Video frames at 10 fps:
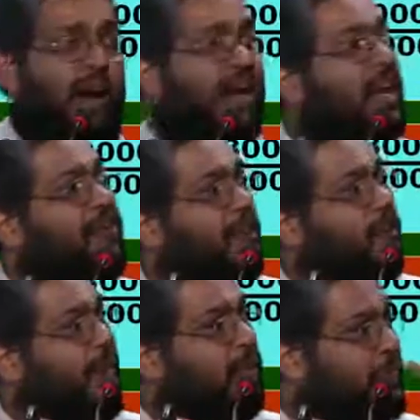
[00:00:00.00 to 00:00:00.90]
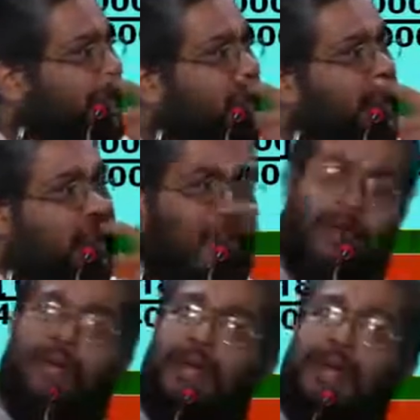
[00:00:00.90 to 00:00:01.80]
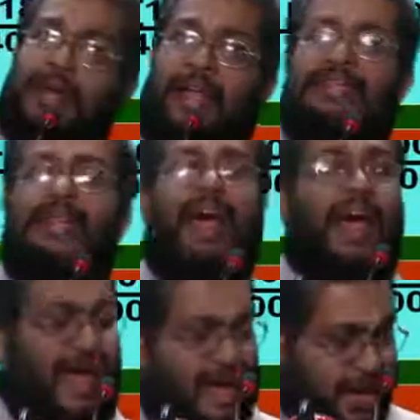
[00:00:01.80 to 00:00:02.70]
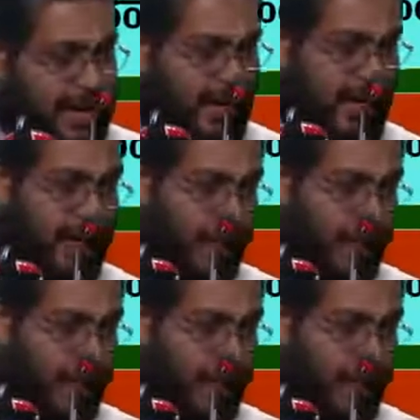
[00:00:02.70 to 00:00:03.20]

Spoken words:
Are you follow what I am saying? Now, next, add